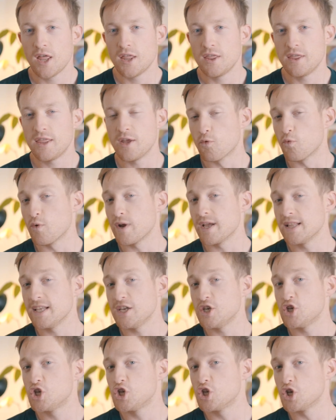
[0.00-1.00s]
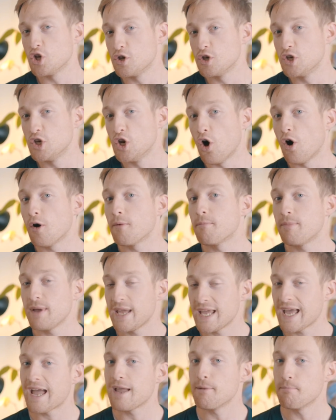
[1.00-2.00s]
there really should not
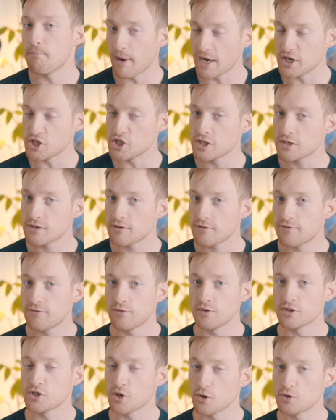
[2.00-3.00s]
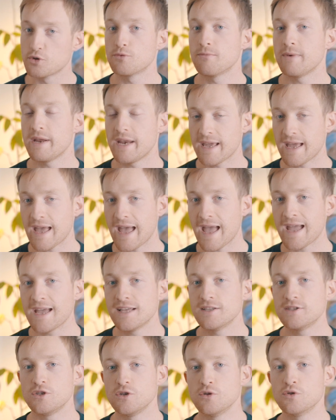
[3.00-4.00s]
be a budget for social media ads.